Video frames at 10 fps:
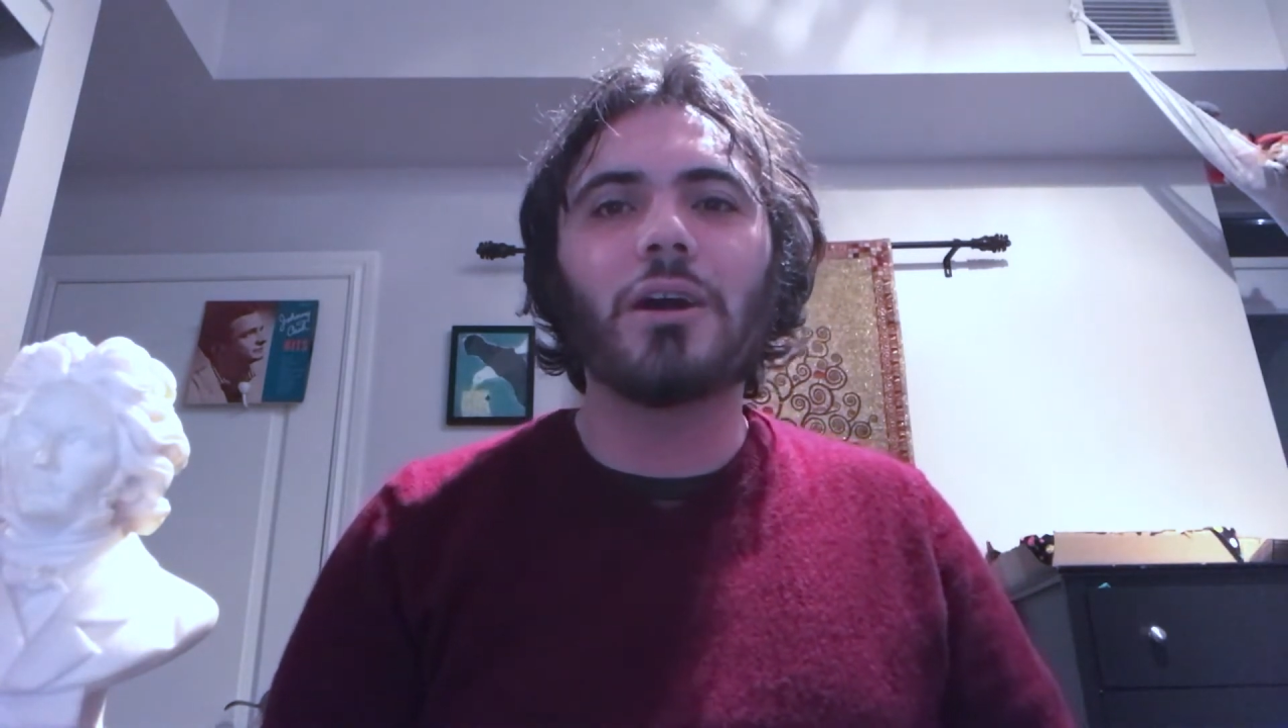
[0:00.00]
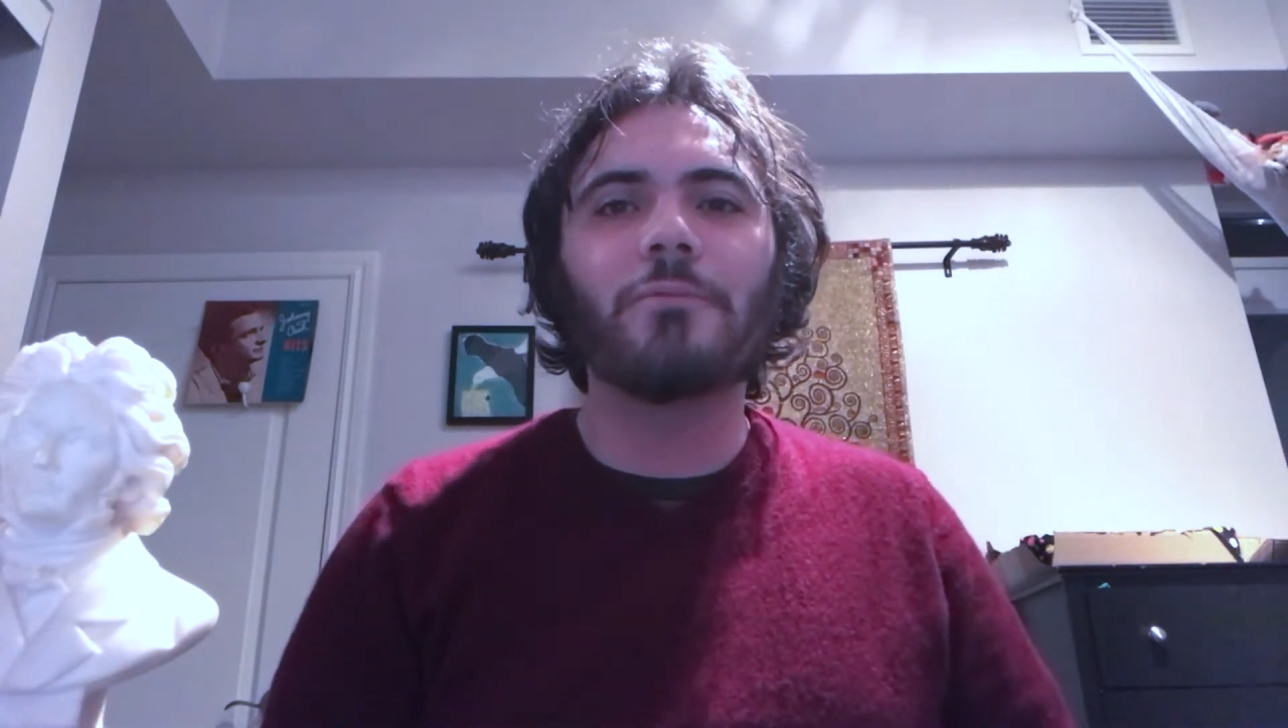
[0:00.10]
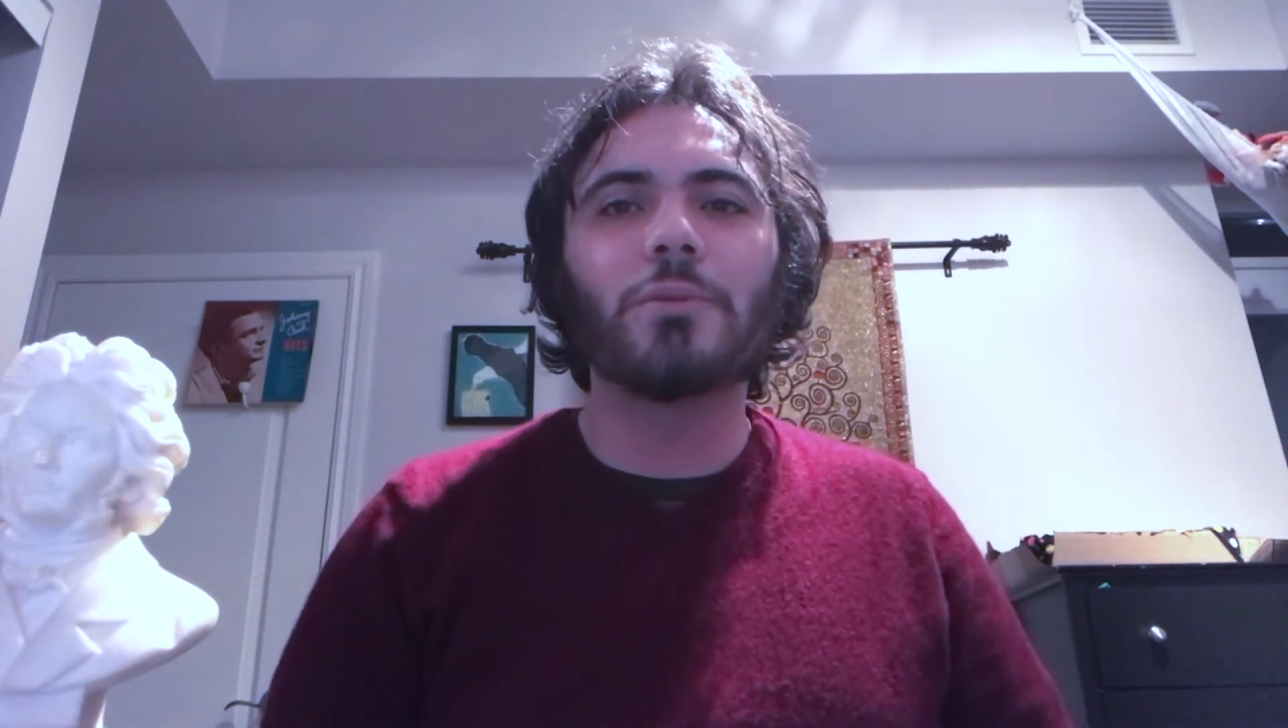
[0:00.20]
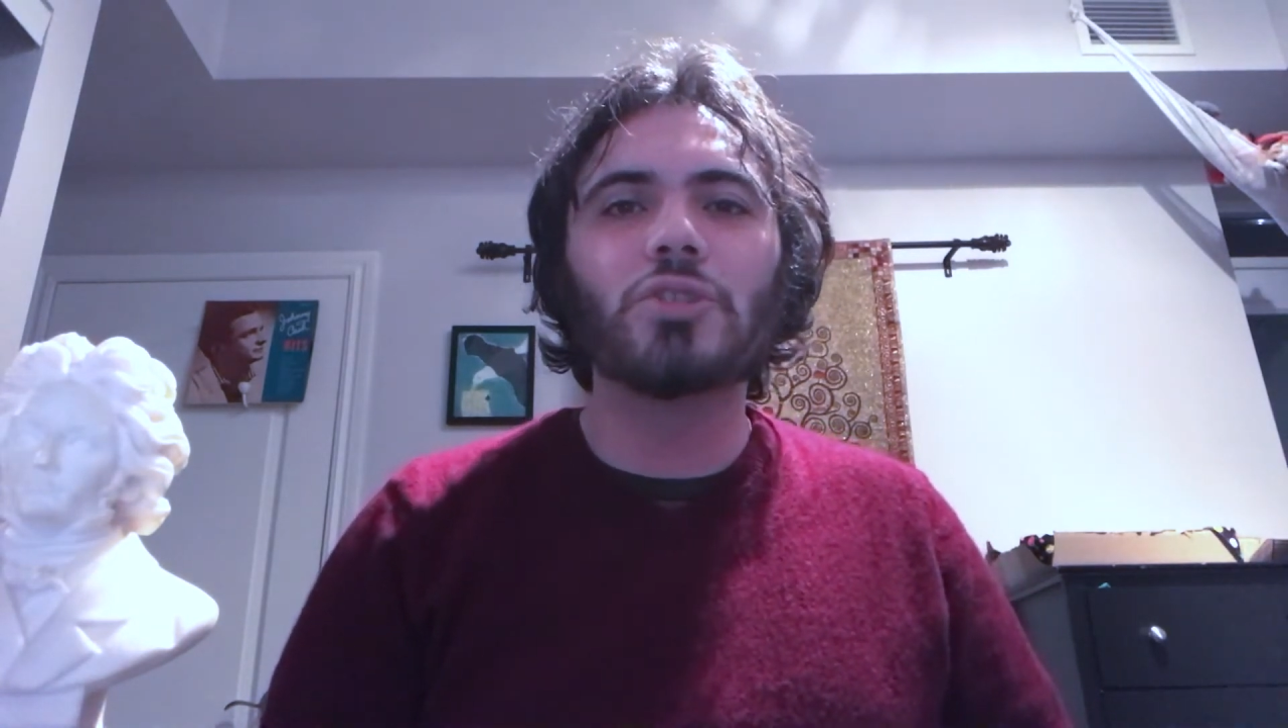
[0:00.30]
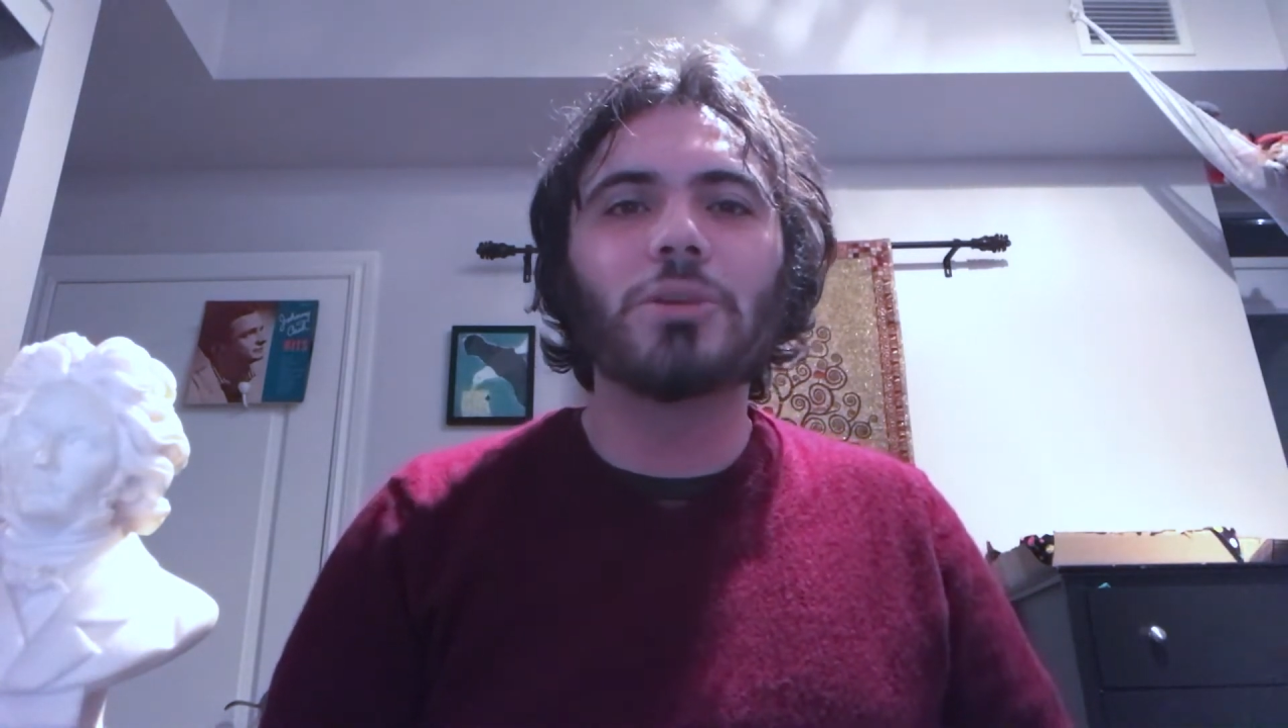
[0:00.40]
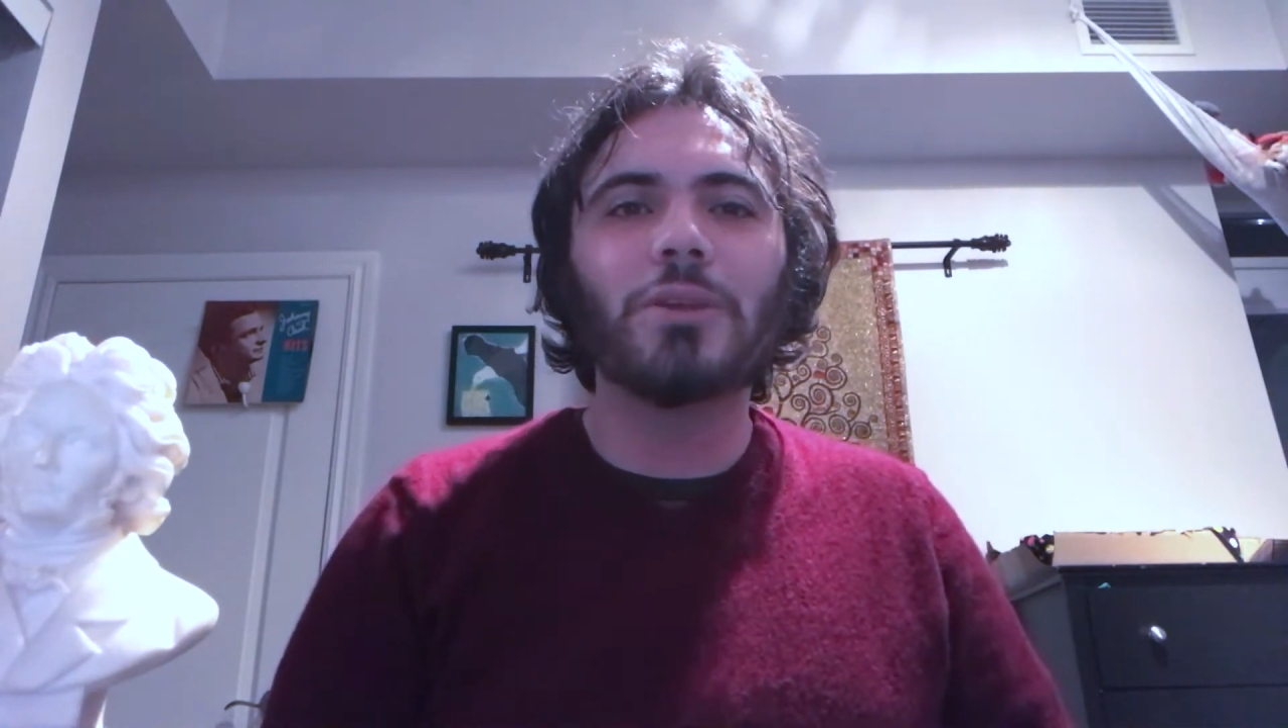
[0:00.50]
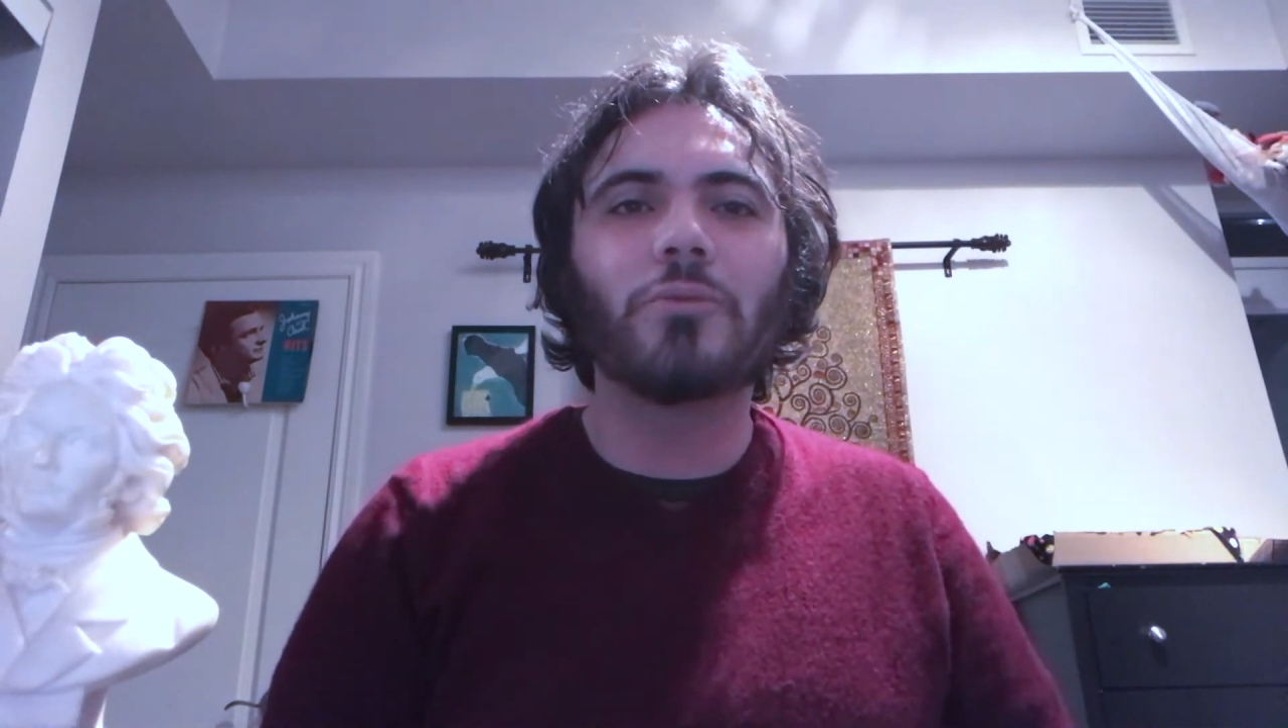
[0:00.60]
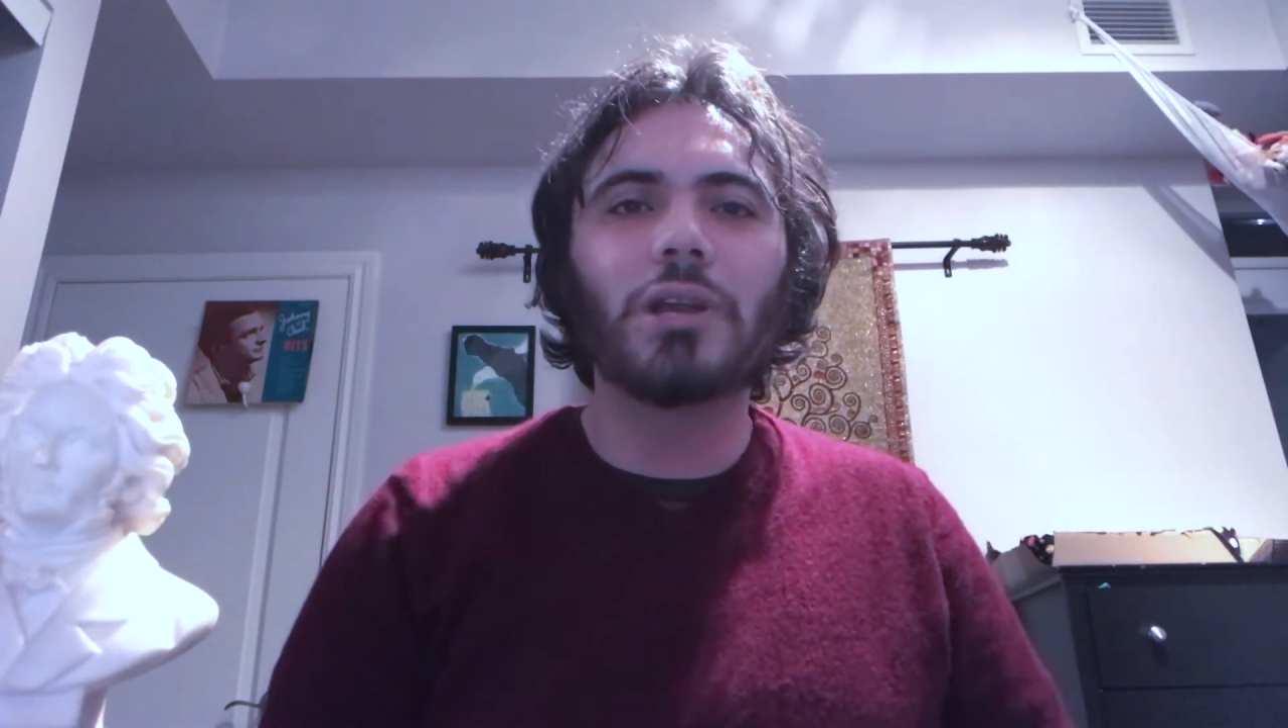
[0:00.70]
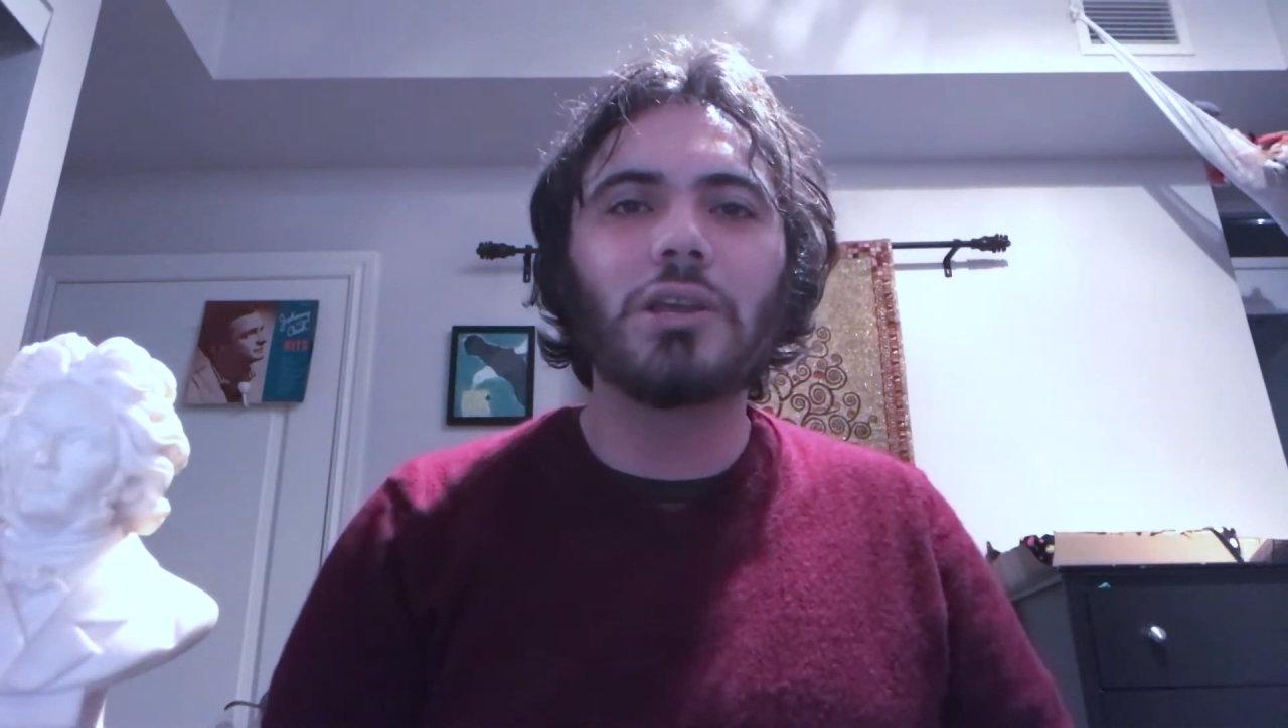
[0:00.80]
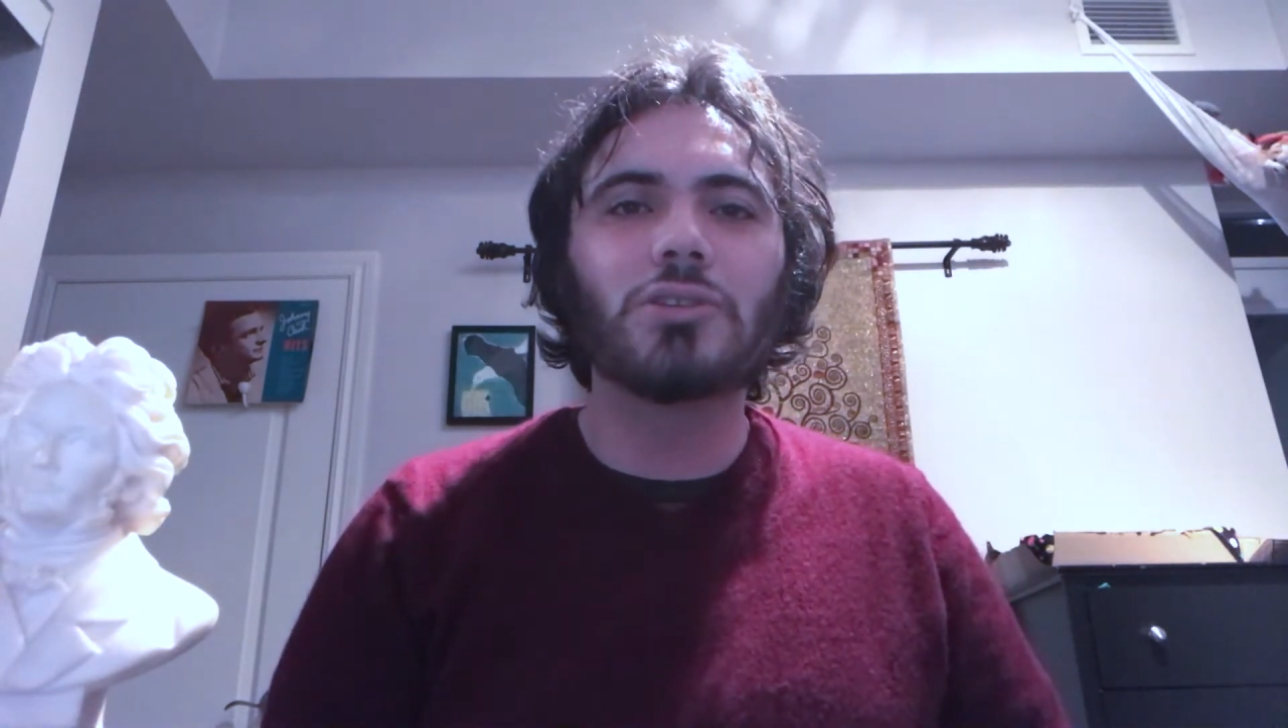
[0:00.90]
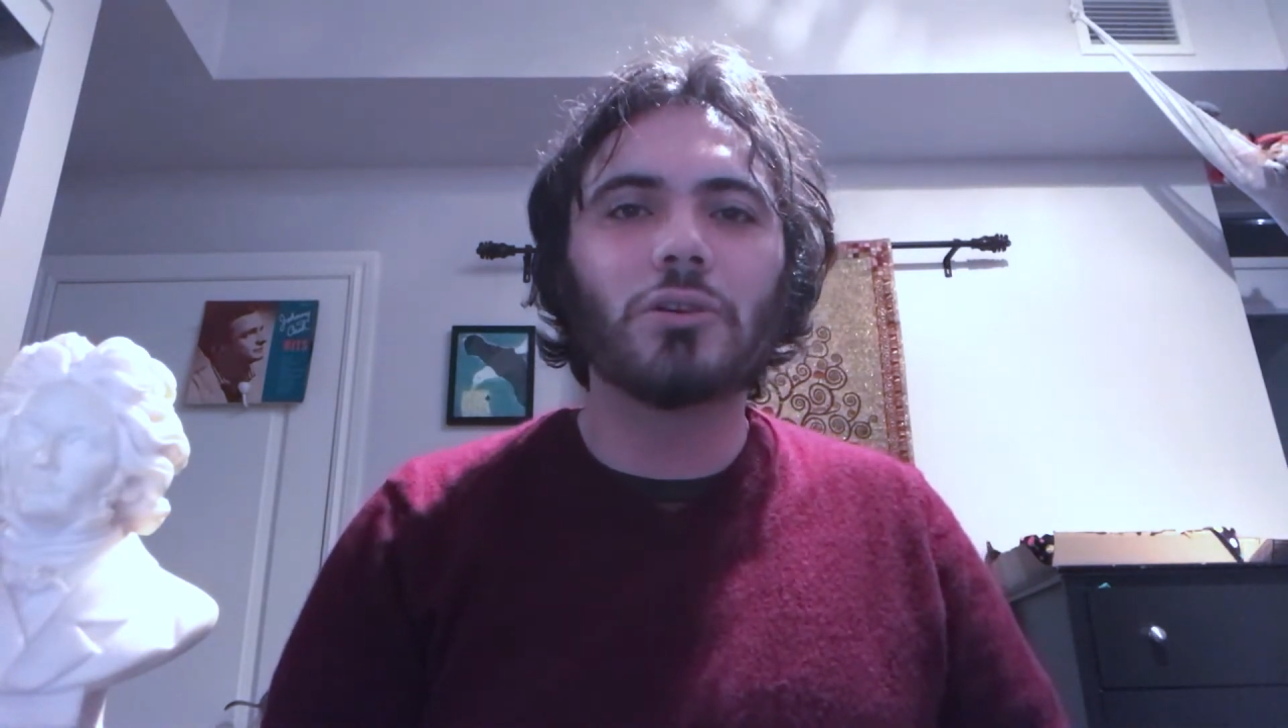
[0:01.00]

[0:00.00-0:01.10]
from Jimmy Reed's